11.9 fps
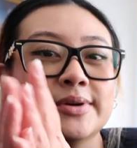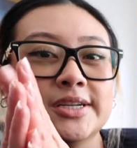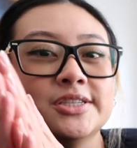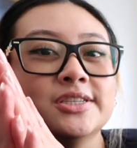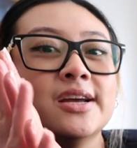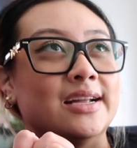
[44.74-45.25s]

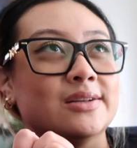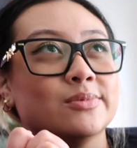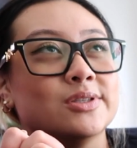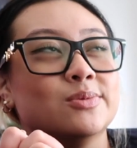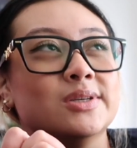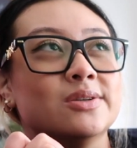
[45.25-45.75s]
which that
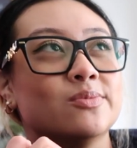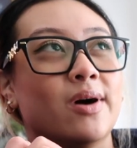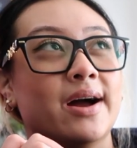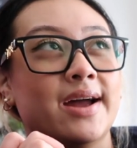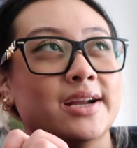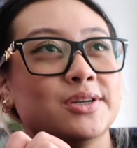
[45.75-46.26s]
was reason
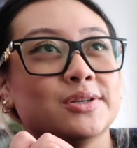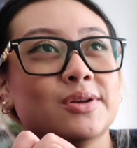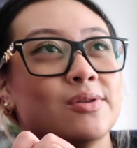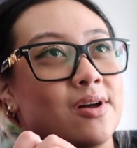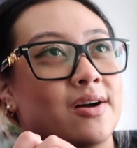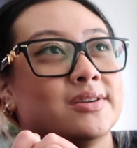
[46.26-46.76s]
why I took
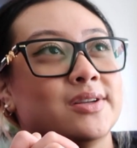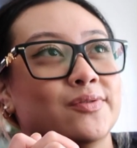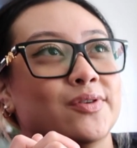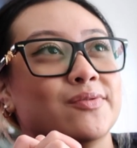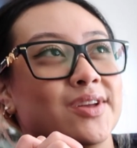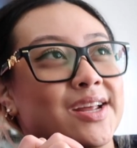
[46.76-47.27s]
so long to
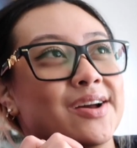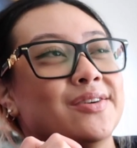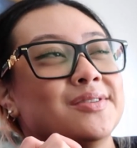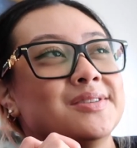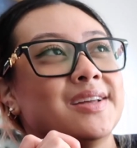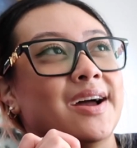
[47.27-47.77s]
film
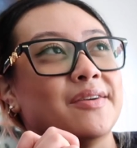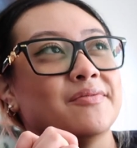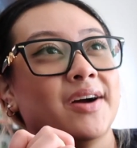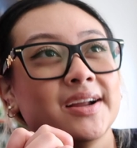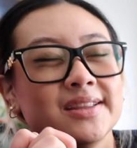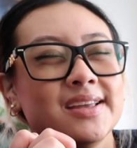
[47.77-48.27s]
videos. I'm
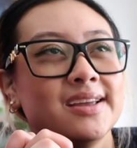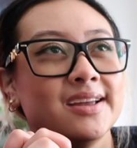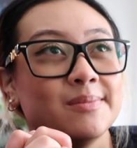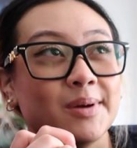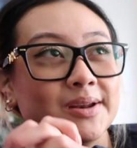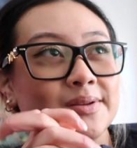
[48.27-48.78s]
finally
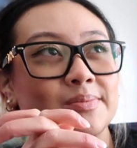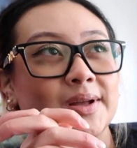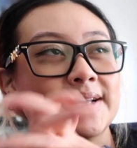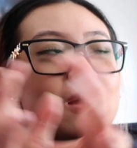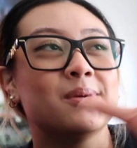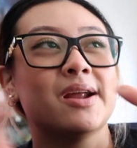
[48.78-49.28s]
in my new
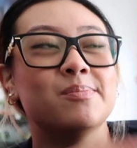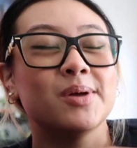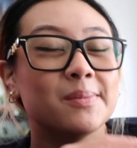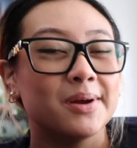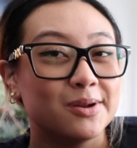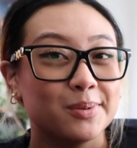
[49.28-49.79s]
place. I mean, I've been
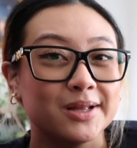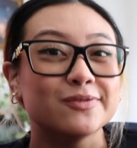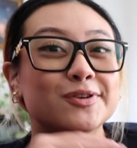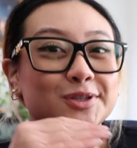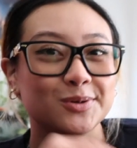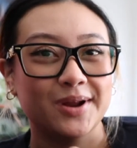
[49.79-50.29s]
in my new place
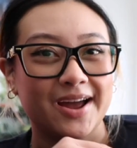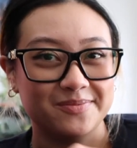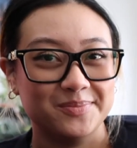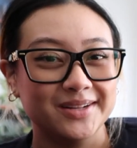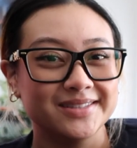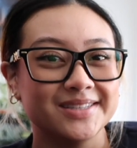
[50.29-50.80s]
for
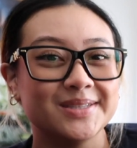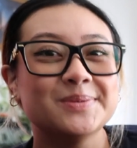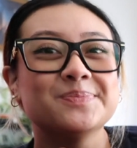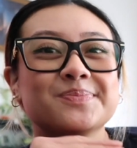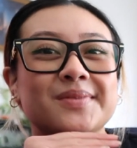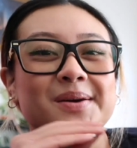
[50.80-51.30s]
2.5 months,
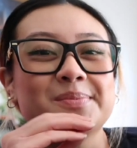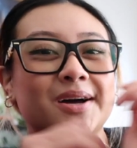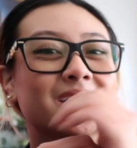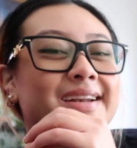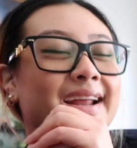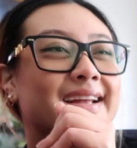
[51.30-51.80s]

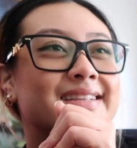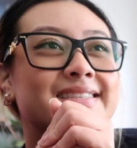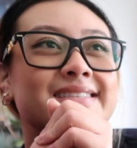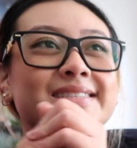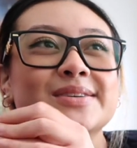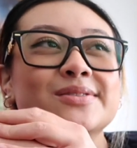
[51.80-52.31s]
but it's
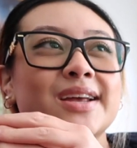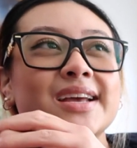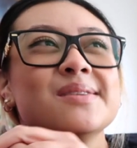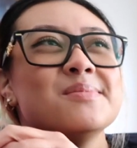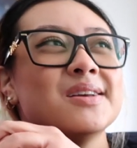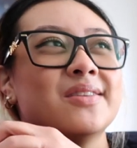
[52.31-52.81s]
still
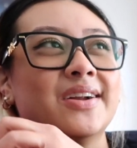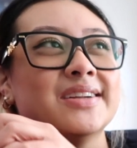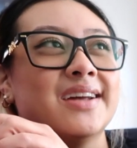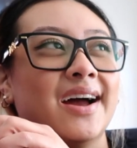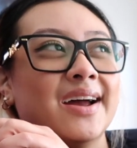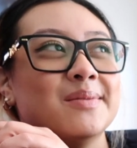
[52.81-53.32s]
taking me a lot of
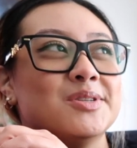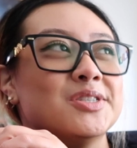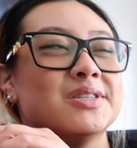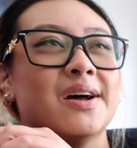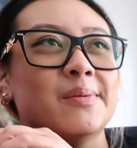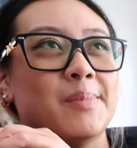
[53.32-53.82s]
time
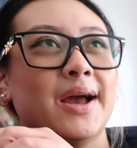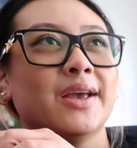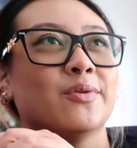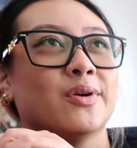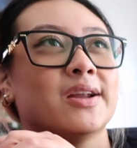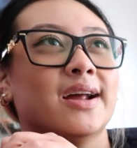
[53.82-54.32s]
just to unpack
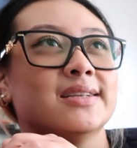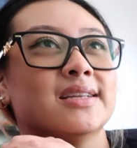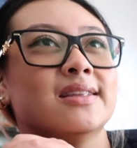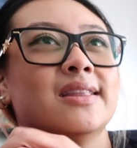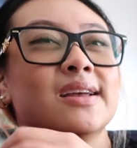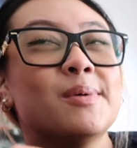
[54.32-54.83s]
and organize.
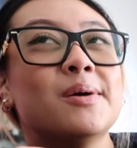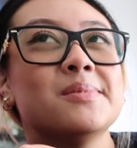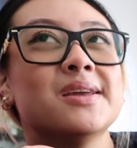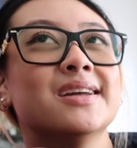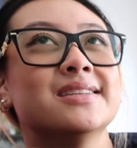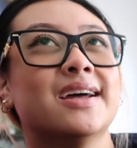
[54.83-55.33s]
And the thing about
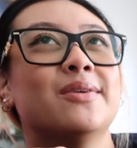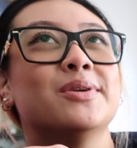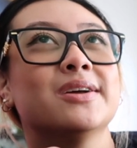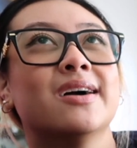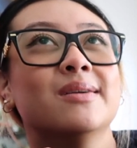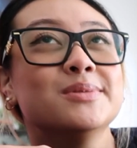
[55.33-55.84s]
me is that
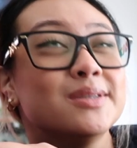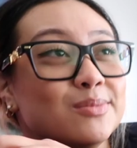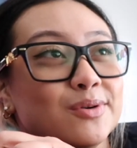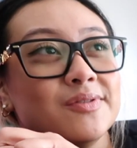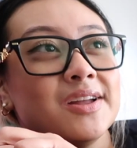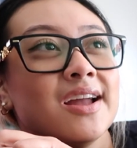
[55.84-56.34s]
when it comes to
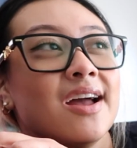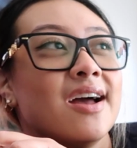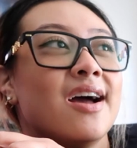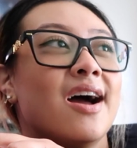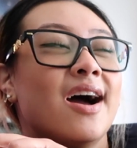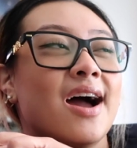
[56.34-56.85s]
moving,
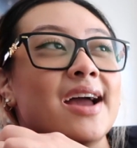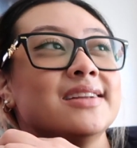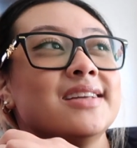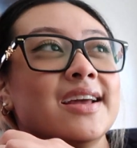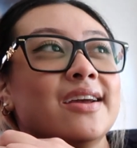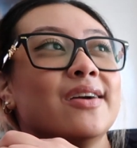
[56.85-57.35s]
I
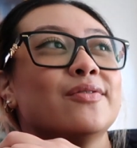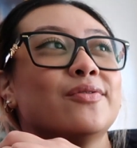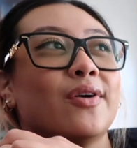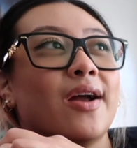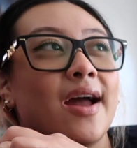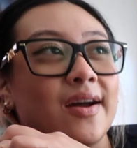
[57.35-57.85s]
take
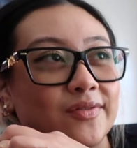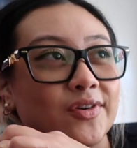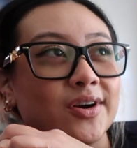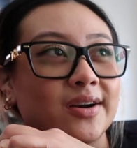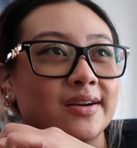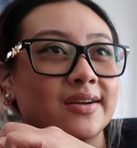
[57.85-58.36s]

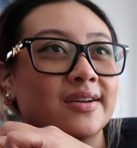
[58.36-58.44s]
forever